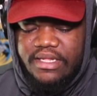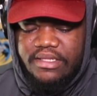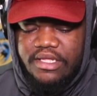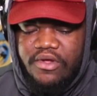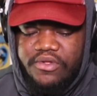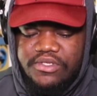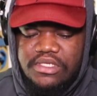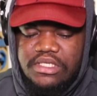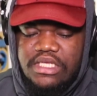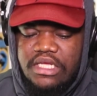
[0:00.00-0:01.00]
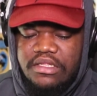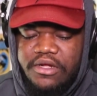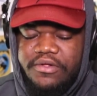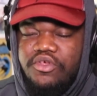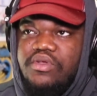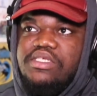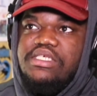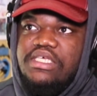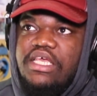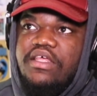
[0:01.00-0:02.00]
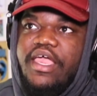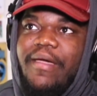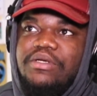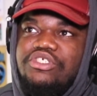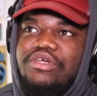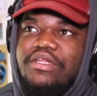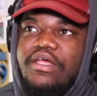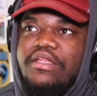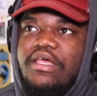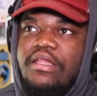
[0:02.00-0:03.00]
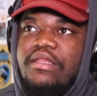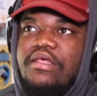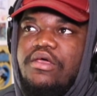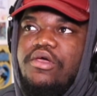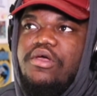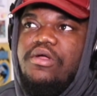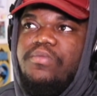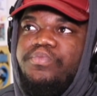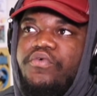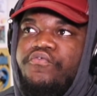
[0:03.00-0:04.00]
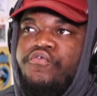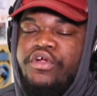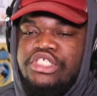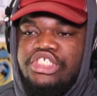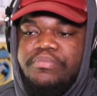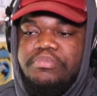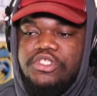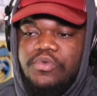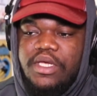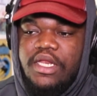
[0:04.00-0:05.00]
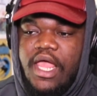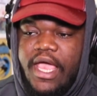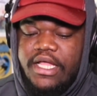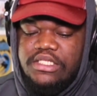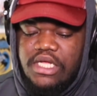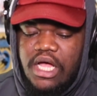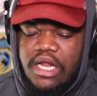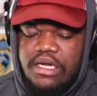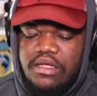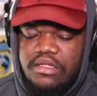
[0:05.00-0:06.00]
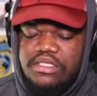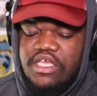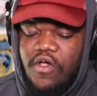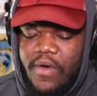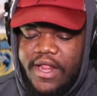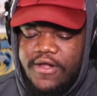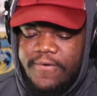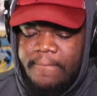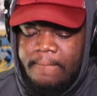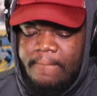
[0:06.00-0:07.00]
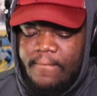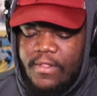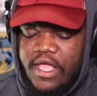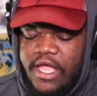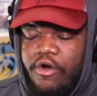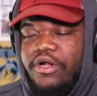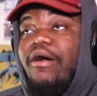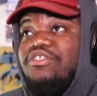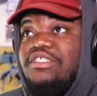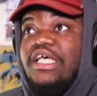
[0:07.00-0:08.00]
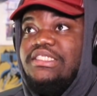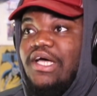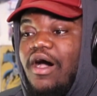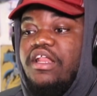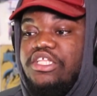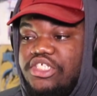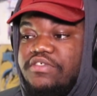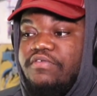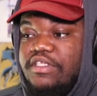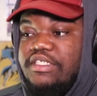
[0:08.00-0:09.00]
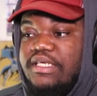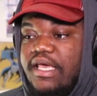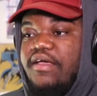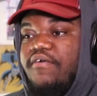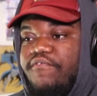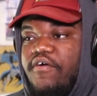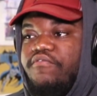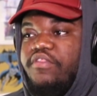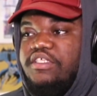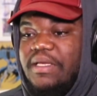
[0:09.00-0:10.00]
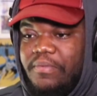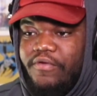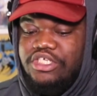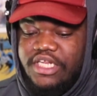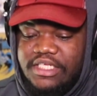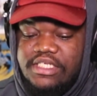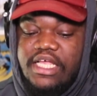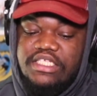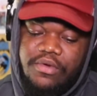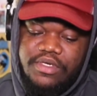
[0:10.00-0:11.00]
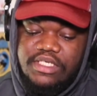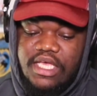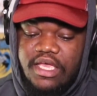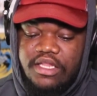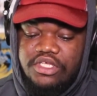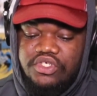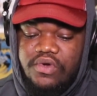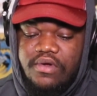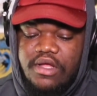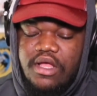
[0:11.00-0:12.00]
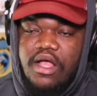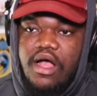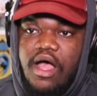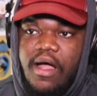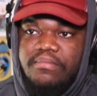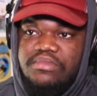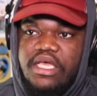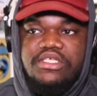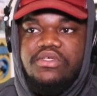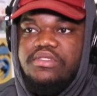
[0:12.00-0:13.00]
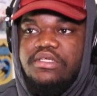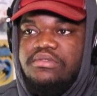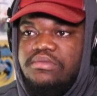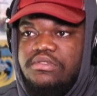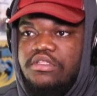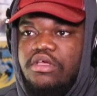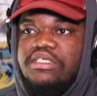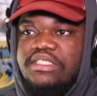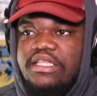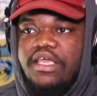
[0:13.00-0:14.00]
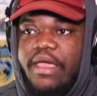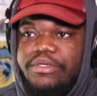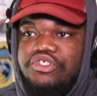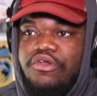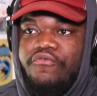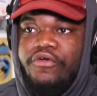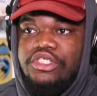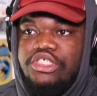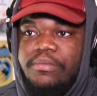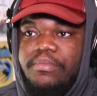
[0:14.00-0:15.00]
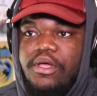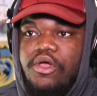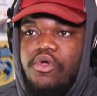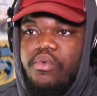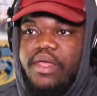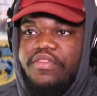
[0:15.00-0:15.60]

you know, you just seen there. You can see the chemistry and the friendship between Hank and Don, D-O-N. Or I'll just say Donnie, just for the sake of the separation, as they were saying in the show. You can see the chemistry and the friendship with